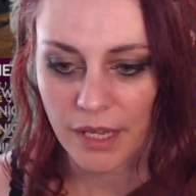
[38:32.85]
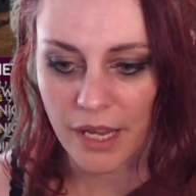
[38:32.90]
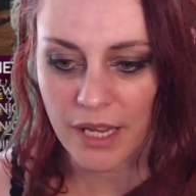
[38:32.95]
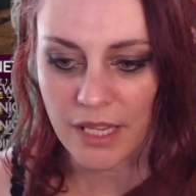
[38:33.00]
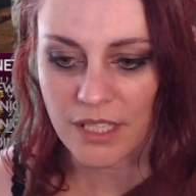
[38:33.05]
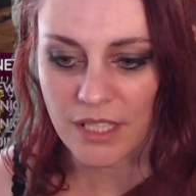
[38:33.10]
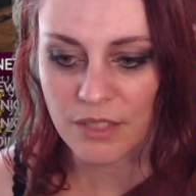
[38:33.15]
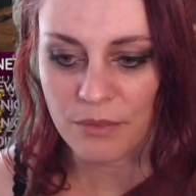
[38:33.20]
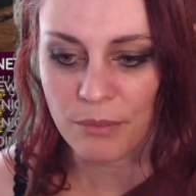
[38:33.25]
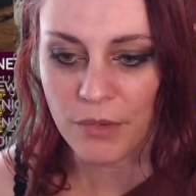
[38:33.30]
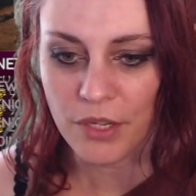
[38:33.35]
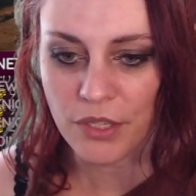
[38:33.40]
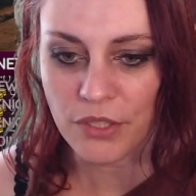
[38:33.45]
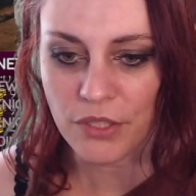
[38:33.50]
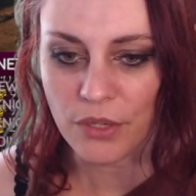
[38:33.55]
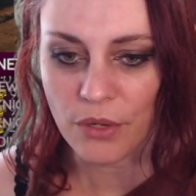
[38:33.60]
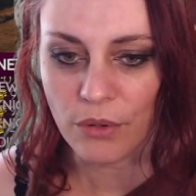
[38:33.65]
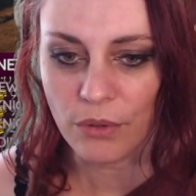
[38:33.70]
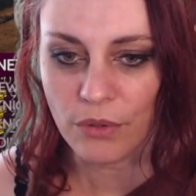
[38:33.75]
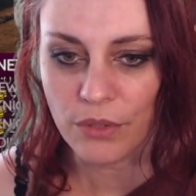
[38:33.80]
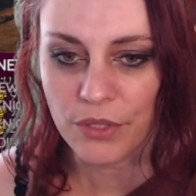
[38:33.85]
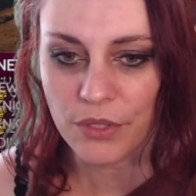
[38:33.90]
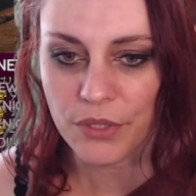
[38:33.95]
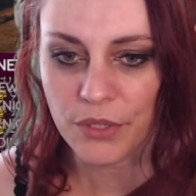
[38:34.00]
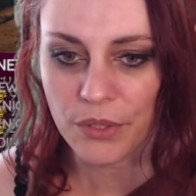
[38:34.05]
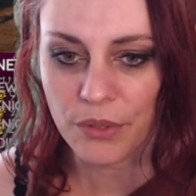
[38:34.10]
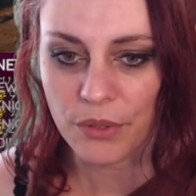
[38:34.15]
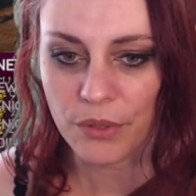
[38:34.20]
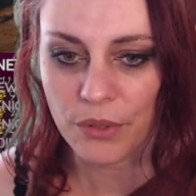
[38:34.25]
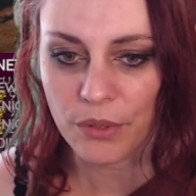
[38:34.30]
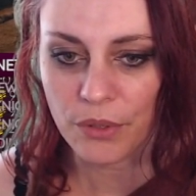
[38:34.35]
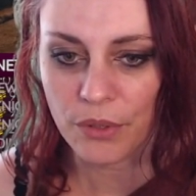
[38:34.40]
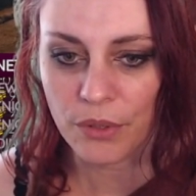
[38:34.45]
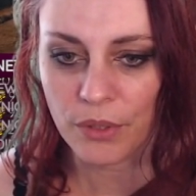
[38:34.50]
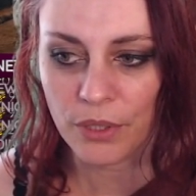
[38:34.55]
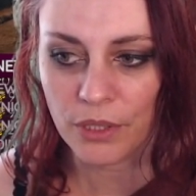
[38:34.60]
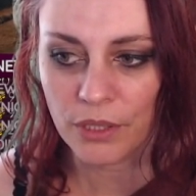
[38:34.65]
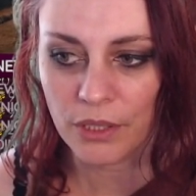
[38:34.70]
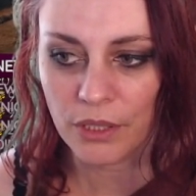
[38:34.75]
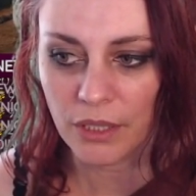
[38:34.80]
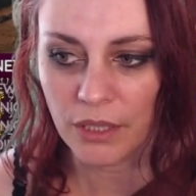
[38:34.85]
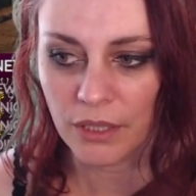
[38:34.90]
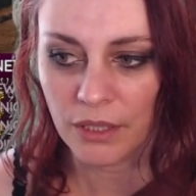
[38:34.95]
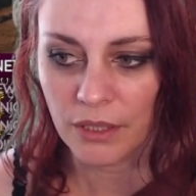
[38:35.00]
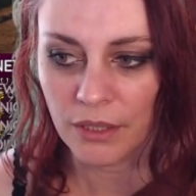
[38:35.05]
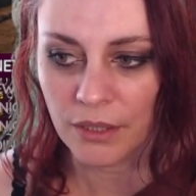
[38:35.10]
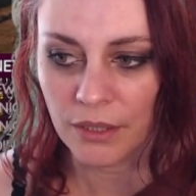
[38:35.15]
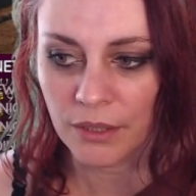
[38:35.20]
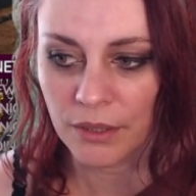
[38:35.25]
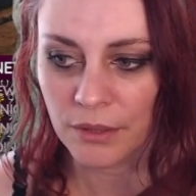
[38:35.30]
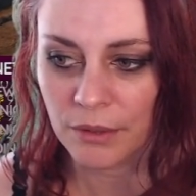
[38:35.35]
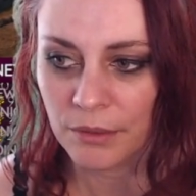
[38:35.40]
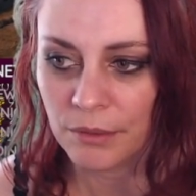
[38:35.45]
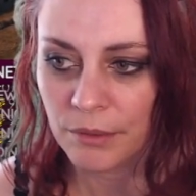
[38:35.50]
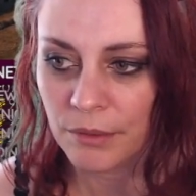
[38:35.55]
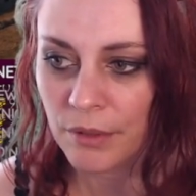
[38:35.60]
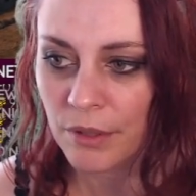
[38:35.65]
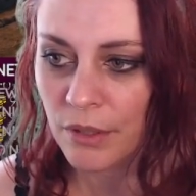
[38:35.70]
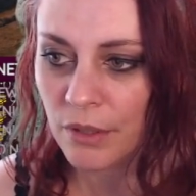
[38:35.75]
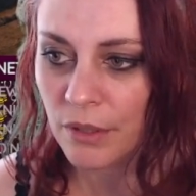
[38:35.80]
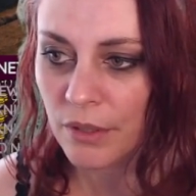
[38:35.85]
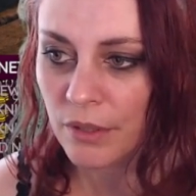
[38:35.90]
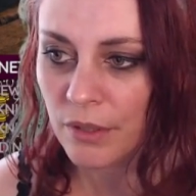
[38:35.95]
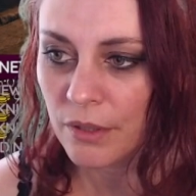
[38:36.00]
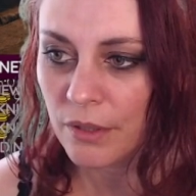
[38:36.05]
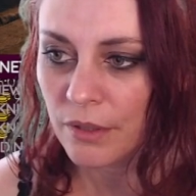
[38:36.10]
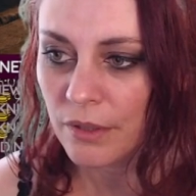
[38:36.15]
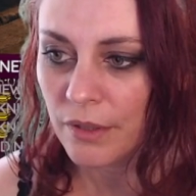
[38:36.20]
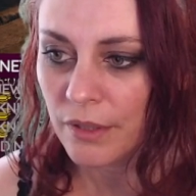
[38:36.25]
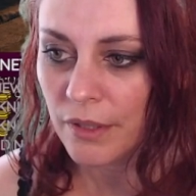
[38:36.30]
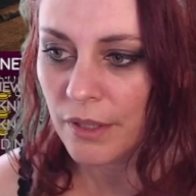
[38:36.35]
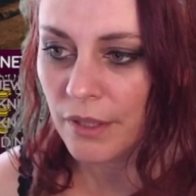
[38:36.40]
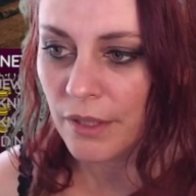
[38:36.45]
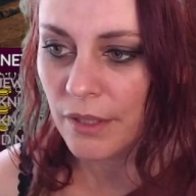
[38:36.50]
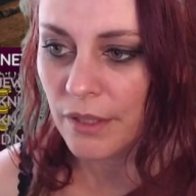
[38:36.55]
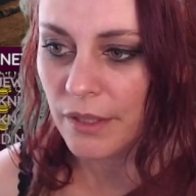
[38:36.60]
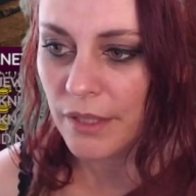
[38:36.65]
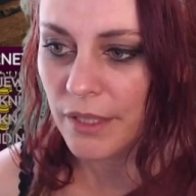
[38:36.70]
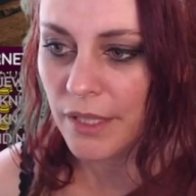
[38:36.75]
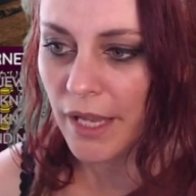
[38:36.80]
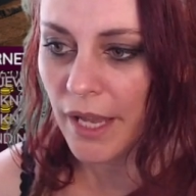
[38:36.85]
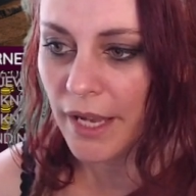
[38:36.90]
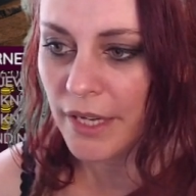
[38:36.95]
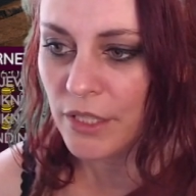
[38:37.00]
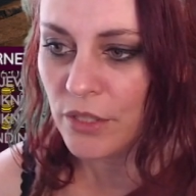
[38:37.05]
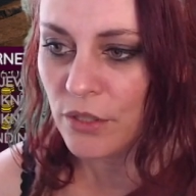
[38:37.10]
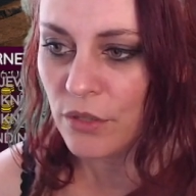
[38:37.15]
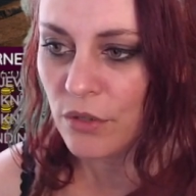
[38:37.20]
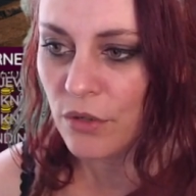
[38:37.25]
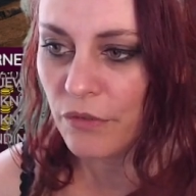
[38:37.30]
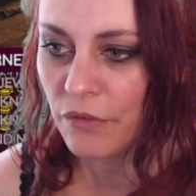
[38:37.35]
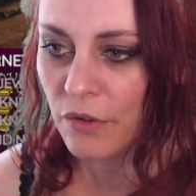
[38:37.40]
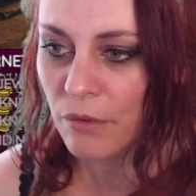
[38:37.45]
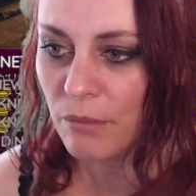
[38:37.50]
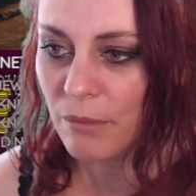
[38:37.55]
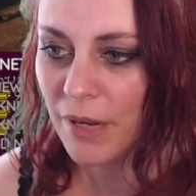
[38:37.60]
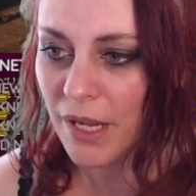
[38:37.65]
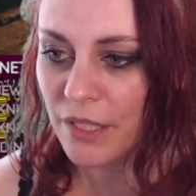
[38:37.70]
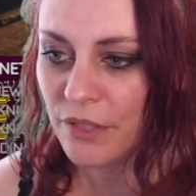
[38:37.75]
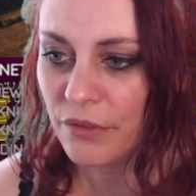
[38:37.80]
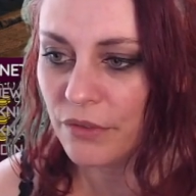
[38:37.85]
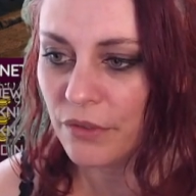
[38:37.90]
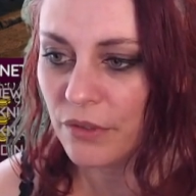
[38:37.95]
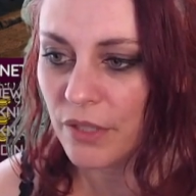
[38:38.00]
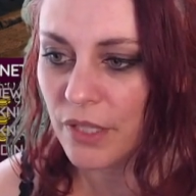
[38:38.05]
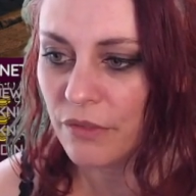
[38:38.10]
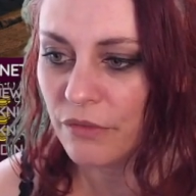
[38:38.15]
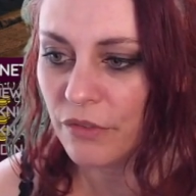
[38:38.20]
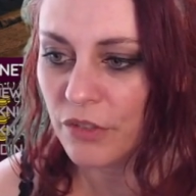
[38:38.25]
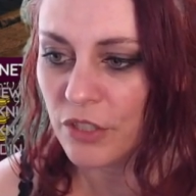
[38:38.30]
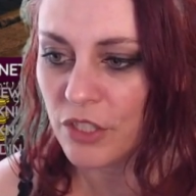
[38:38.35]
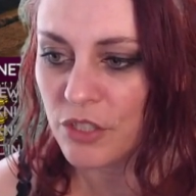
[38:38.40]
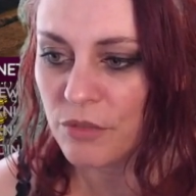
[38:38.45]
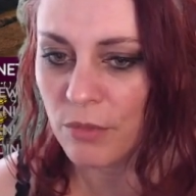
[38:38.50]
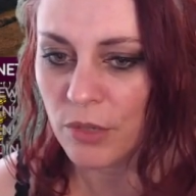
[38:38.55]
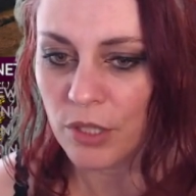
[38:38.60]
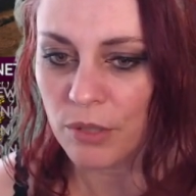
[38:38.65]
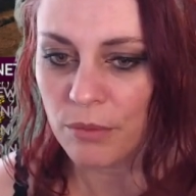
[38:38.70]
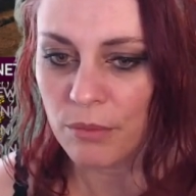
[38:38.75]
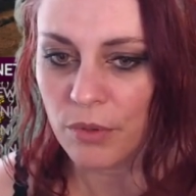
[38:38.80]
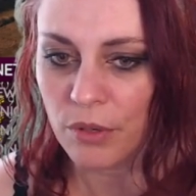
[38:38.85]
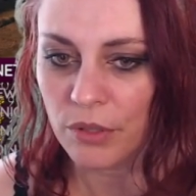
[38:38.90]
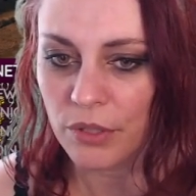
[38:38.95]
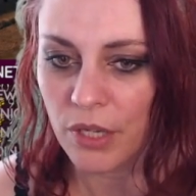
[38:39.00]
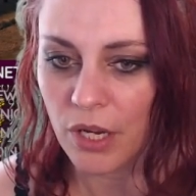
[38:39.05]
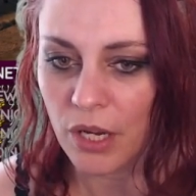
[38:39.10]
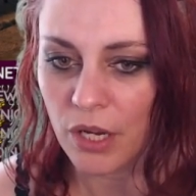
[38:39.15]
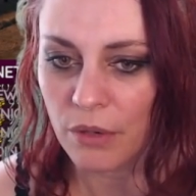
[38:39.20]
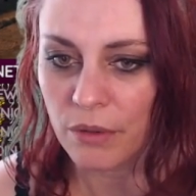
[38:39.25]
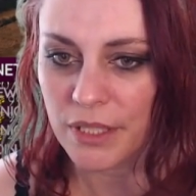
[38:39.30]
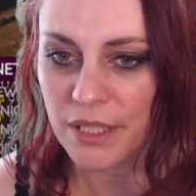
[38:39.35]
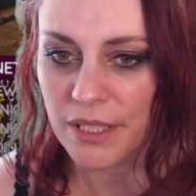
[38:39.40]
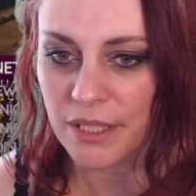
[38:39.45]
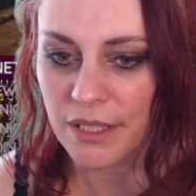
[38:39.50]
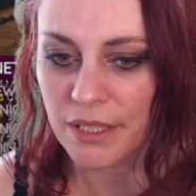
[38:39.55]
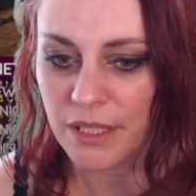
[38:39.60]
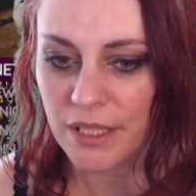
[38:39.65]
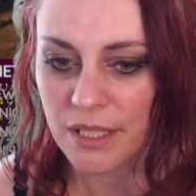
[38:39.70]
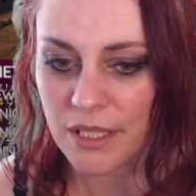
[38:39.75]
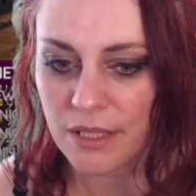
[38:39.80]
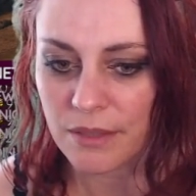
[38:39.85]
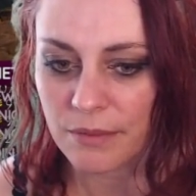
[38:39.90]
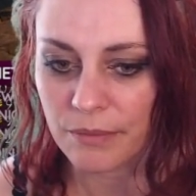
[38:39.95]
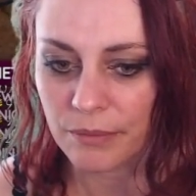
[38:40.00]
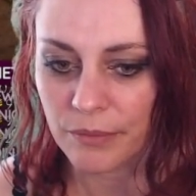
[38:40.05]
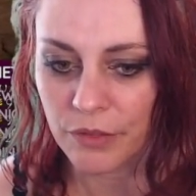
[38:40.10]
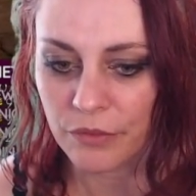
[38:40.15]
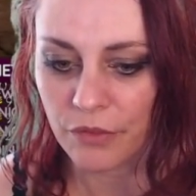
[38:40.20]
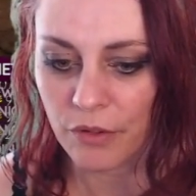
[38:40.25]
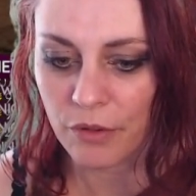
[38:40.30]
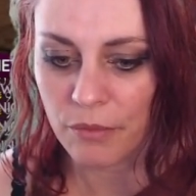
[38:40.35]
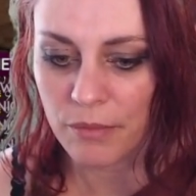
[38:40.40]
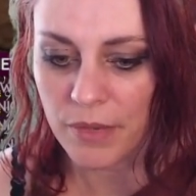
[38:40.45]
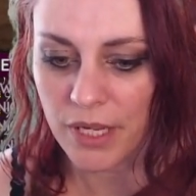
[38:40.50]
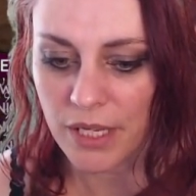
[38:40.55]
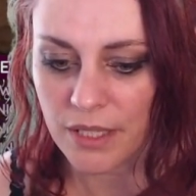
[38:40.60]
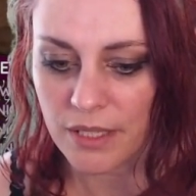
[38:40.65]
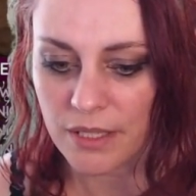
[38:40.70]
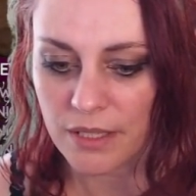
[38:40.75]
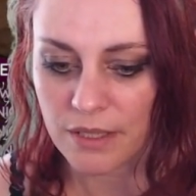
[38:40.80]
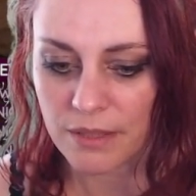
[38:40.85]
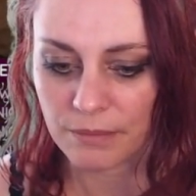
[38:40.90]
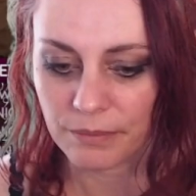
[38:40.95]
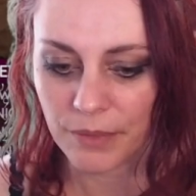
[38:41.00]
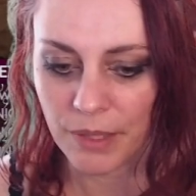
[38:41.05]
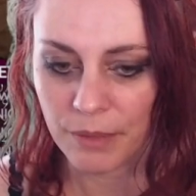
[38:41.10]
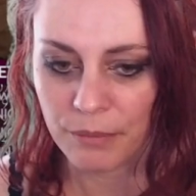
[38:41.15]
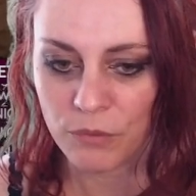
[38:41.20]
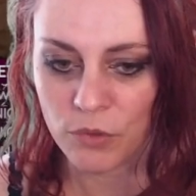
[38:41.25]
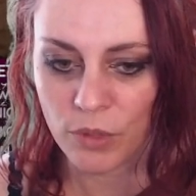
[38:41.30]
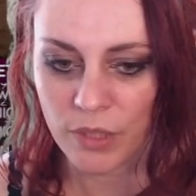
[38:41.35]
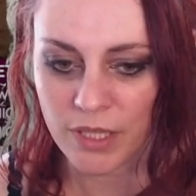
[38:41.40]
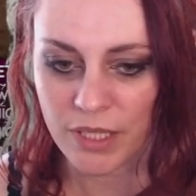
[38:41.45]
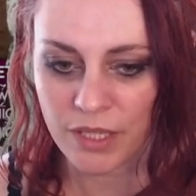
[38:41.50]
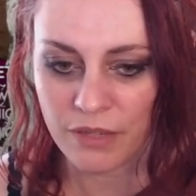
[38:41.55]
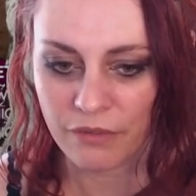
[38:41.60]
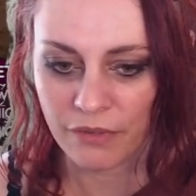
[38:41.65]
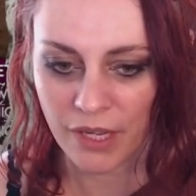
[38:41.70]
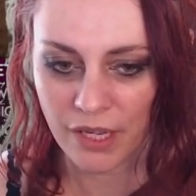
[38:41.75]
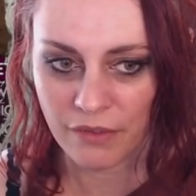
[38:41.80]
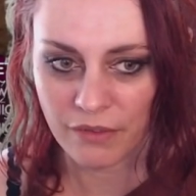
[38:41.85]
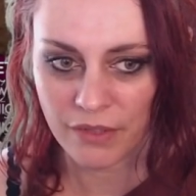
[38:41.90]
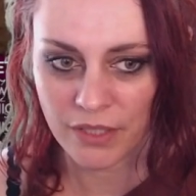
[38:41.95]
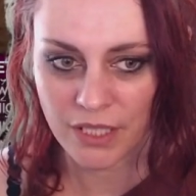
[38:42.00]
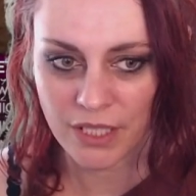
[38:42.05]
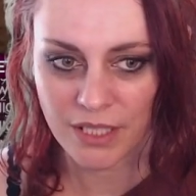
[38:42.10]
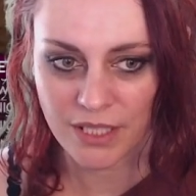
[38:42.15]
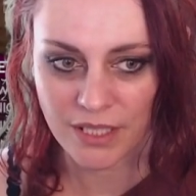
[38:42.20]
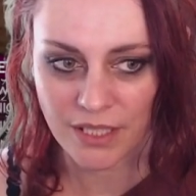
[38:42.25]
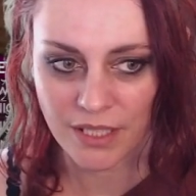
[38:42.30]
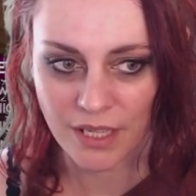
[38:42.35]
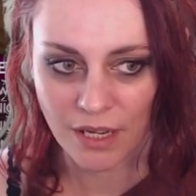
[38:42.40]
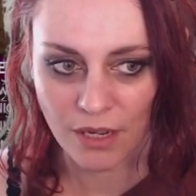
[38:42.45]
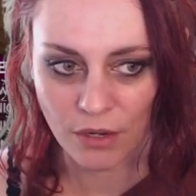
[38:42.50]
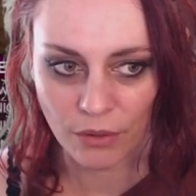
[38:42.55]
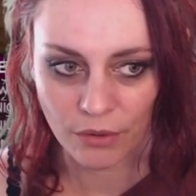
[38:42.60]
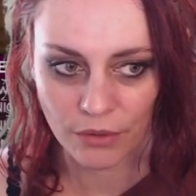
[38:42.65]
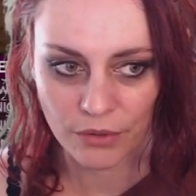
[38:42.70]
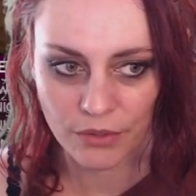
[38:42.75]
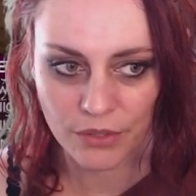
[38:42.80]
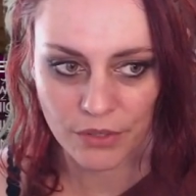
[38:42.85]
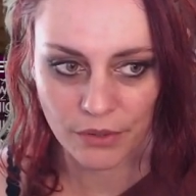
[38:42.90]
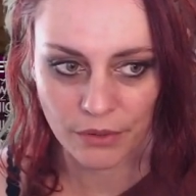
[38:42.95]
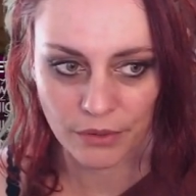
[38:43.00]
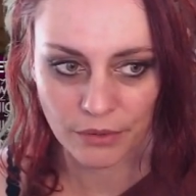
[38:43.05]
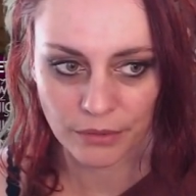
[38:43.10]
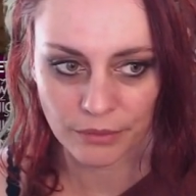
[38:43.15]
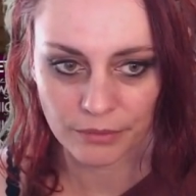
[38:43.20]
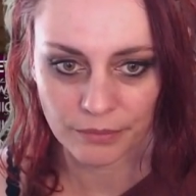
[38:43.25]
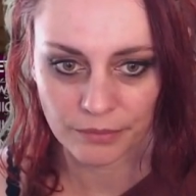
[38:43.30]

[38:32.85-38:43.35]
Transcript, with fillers: It must also... Uh, yeah, I don't know for Blind Fury for Smartbone how it is, but for me it's... I'm 25 and it's yellow, so...